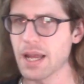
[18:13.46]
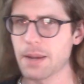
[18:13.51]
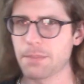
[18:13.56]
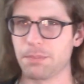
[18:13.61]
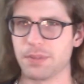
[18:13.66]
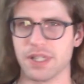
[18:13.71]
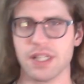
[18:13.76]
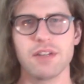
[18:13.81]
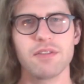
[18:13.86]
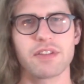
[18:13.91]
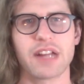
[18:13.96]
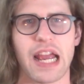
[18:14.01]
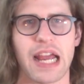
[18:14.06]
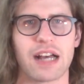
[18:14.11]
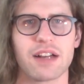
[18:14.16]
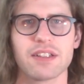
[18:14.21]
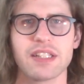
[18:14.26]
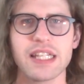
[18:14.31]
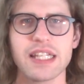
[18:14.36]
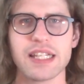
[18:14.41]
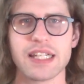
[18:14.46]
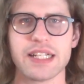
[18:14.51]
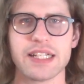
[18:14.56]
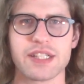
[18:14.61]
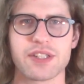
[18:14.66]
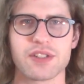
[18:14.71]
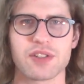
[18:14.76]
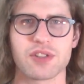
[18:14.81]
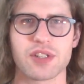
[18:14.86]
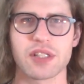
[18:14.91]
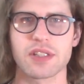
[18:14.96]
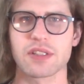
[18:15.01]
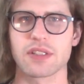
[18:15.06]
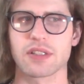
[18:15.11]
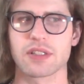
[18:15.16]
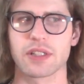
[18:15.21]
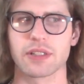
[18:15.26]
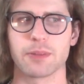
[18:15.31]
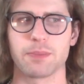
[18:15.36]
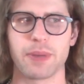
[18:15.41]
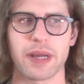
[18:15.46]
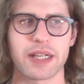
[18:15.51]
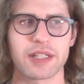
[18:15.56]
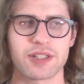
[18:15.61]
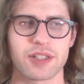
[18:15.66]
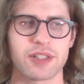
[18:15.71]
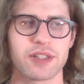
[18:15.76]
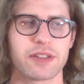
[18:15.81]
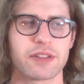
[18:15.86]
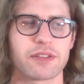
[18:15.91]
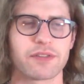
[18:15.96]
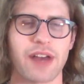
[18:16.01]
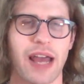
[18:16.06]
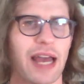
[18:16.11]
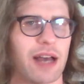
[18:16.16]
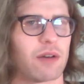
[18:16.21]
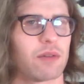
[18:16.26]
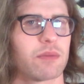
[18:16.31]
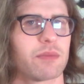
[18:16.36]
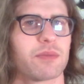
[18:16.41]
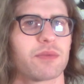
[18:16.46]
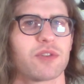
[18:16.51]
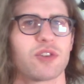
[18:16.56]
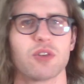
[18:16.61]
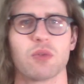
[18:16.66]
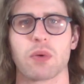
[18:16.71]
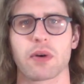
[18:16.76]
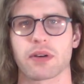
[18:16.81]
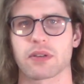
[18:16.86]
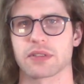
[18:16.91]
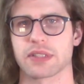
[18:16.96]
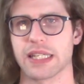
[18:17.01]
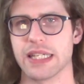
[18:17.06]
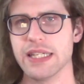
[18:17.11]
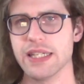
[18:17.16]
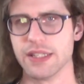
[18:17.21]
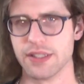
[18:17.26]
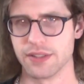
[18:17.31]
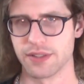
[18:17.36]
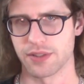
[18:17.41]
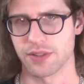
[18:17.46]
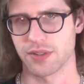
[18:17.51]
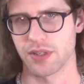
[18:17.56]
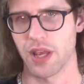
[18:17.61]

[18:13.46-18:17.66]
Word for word: But in reality, it's just a depiction of how the world is.